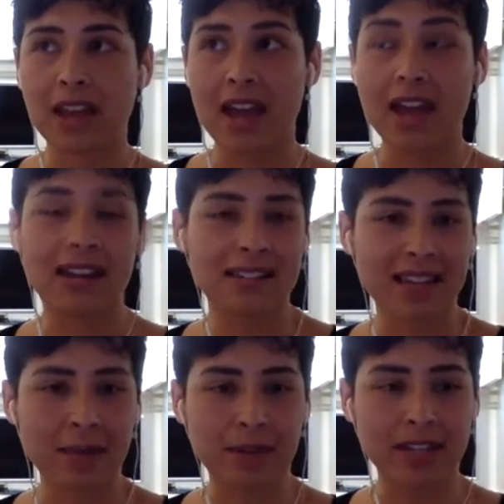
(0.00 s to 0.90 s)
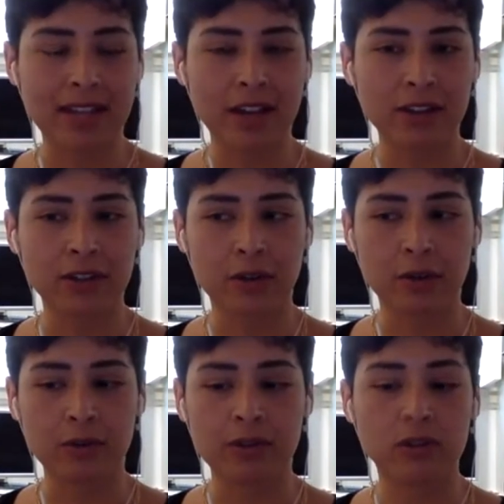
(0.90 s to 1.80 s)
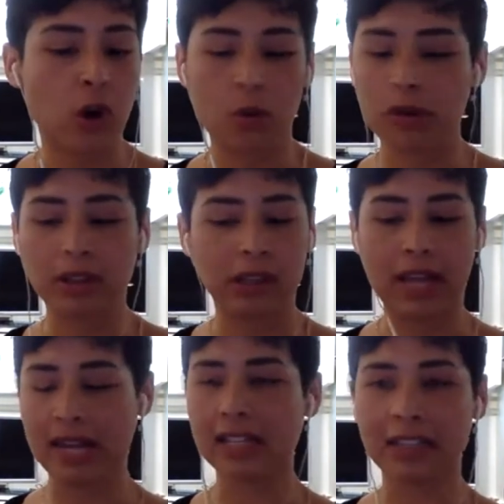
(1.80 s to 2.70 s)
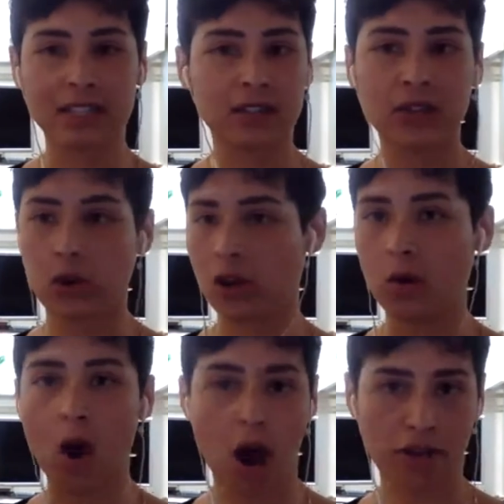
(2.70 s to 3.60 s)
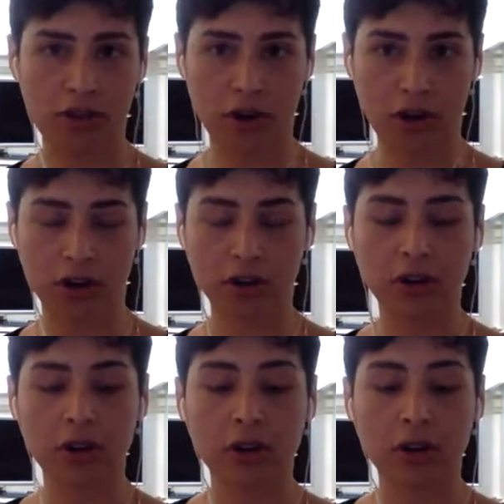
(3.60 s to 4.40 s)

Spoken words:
it's sad because I also don't like this solo author